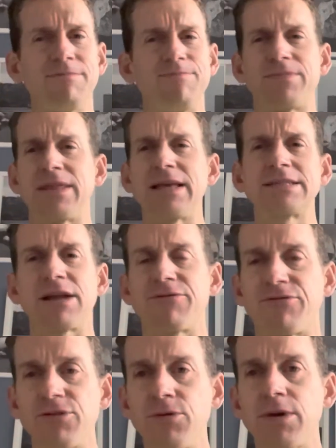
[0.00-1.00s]
things get
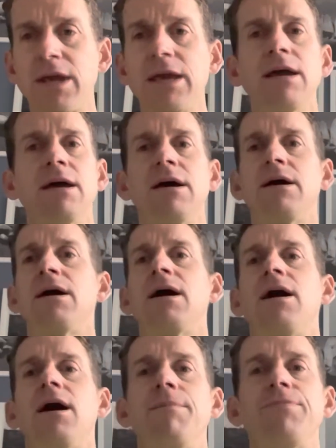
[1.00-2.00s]
fluky.
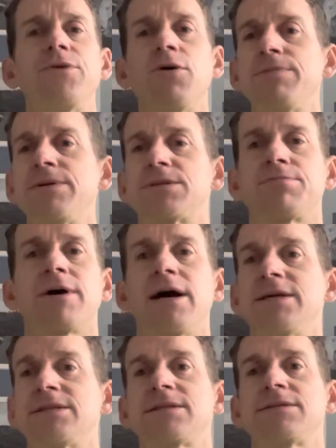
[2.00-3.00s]
Don't be
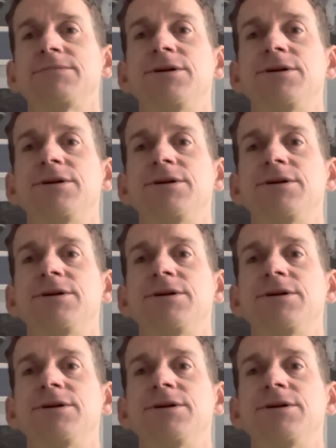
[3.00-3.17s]
surprised,